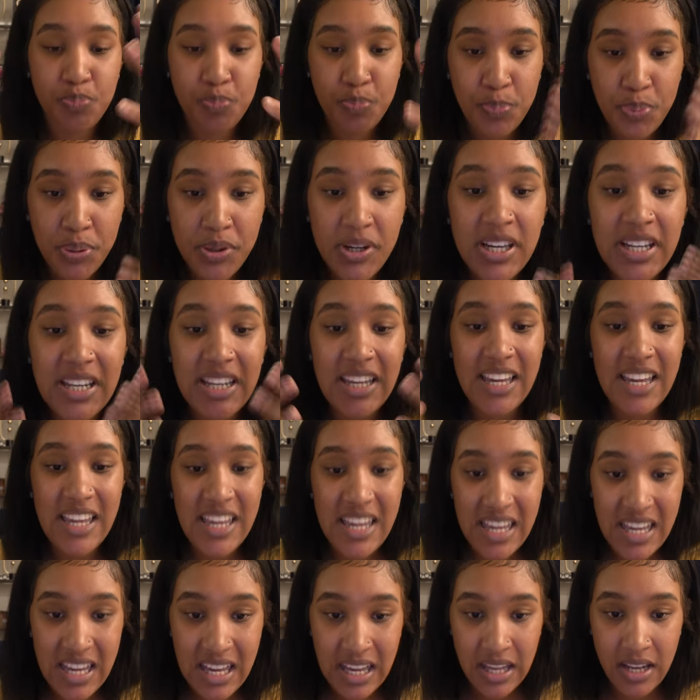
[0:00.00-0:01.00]
Put
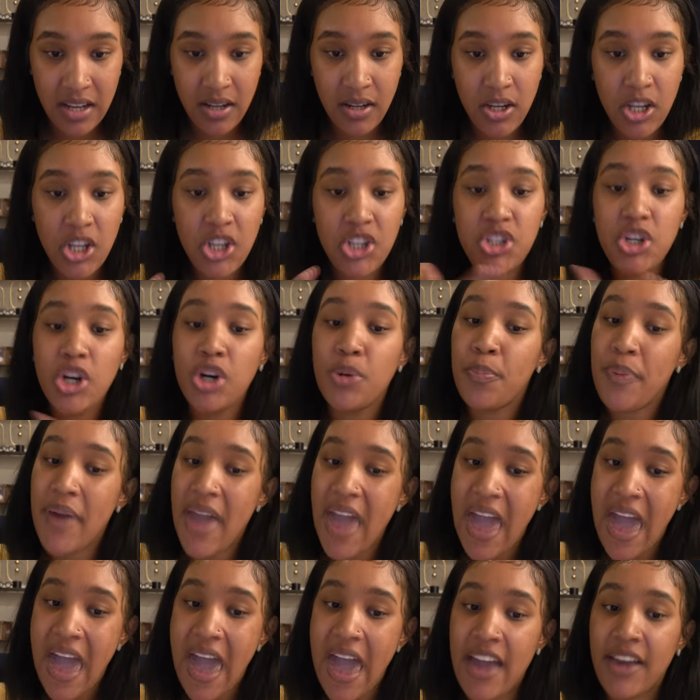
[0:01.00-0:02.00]
in your
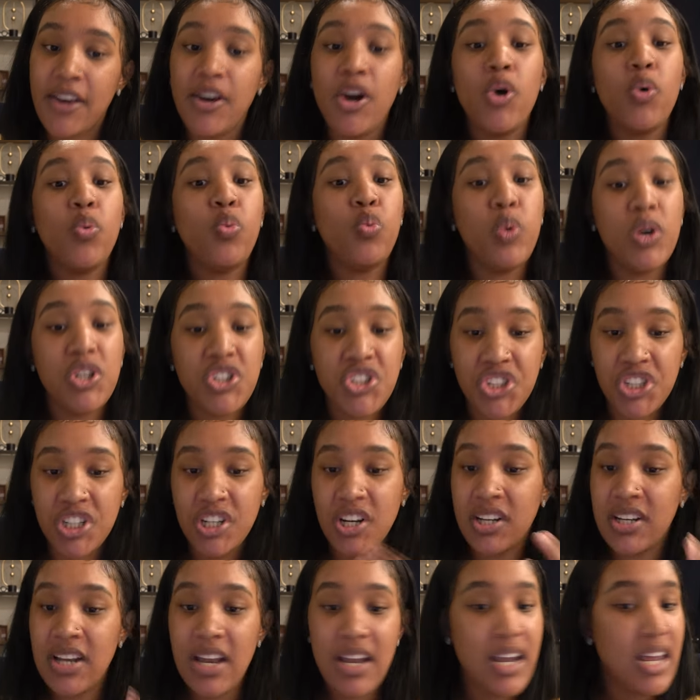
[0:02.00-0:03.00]
bag what you're
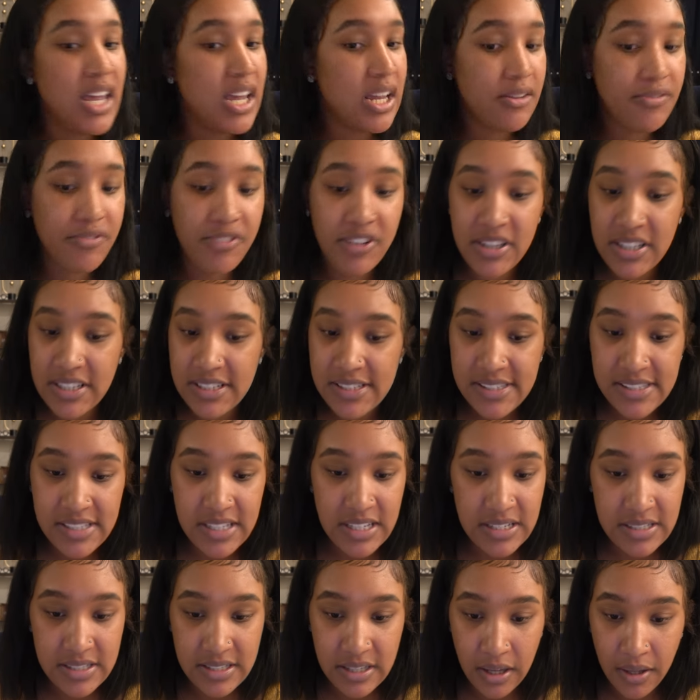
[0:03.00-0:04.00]
gonna need for this
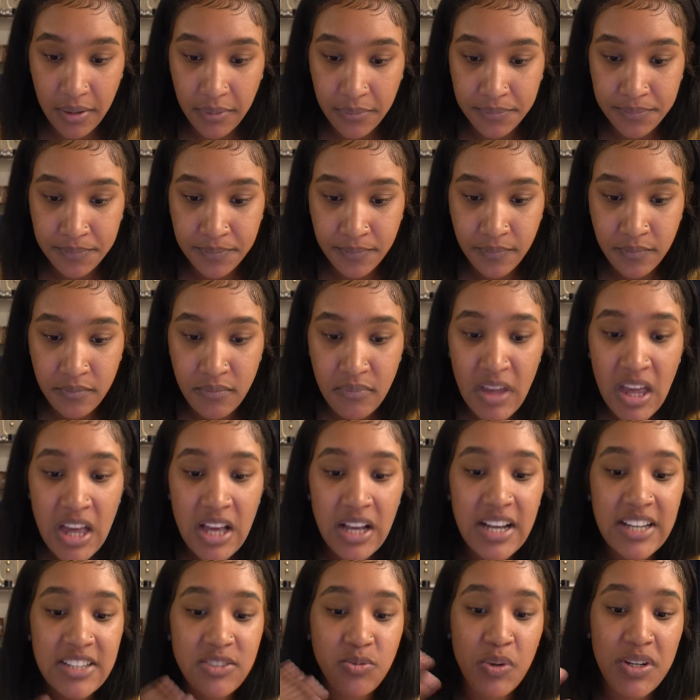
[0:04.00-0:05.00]
season.
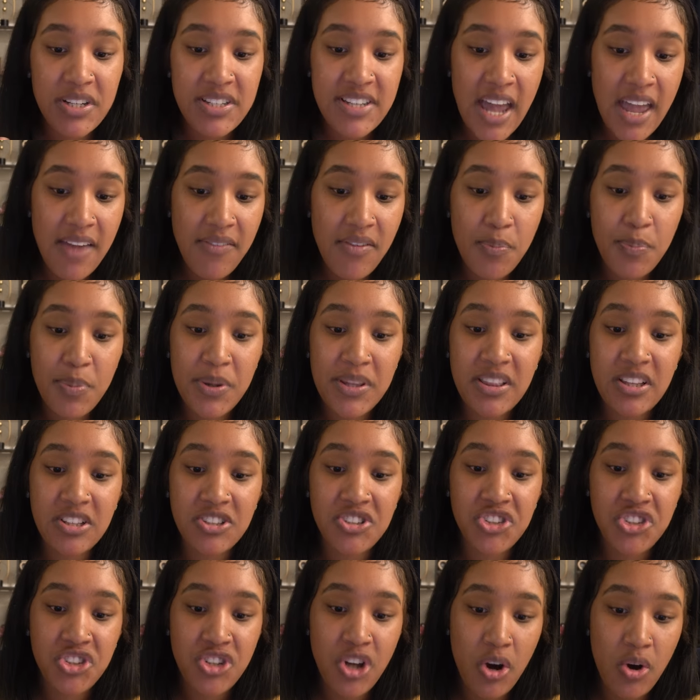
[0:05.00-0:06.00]
Because when David put the
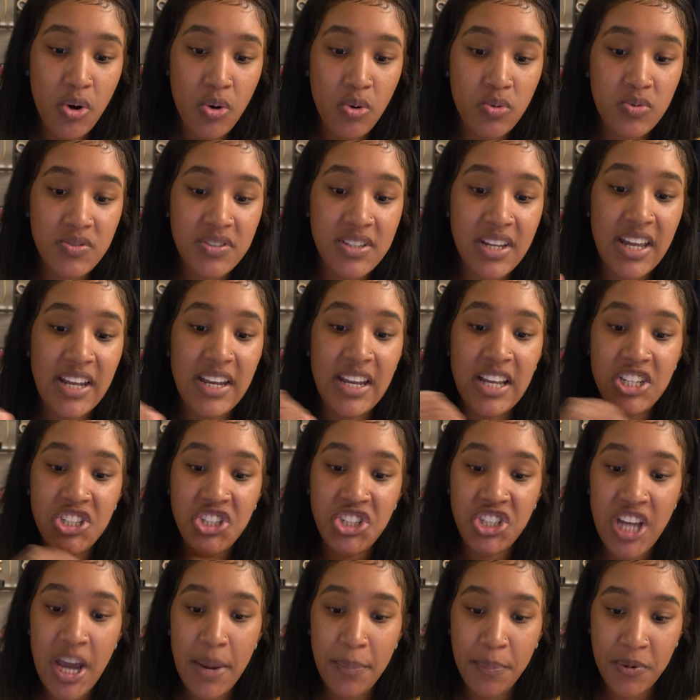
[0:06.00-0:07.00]
stones in his
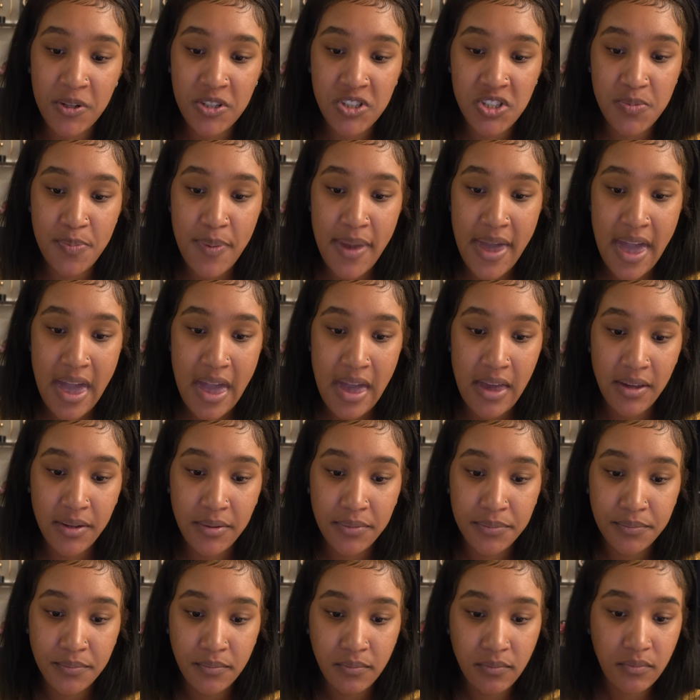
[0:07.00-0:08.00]
shepherd's bag,
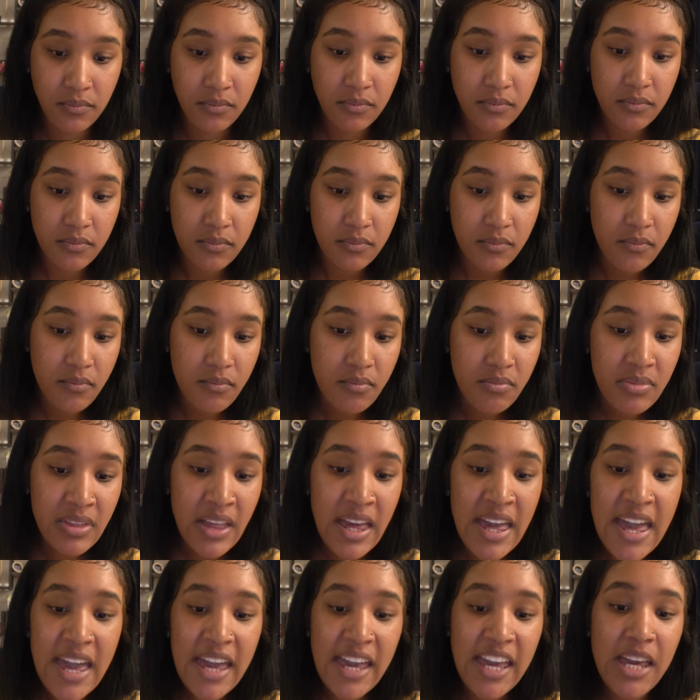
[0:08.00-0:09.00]

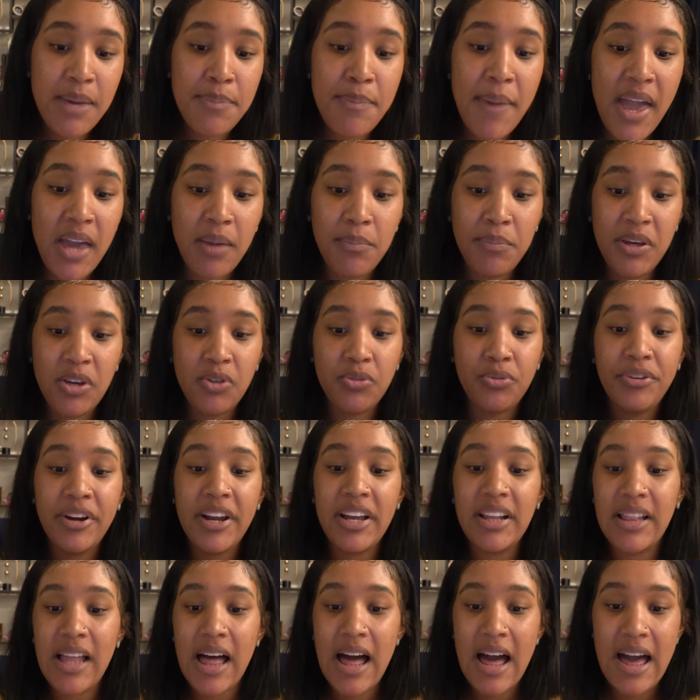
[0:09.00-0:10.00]
he made me
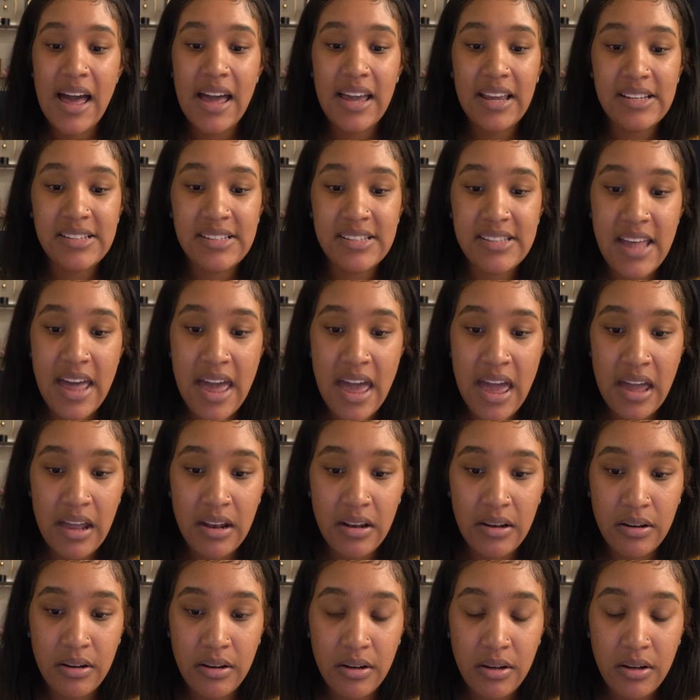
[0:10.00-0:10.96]
realize that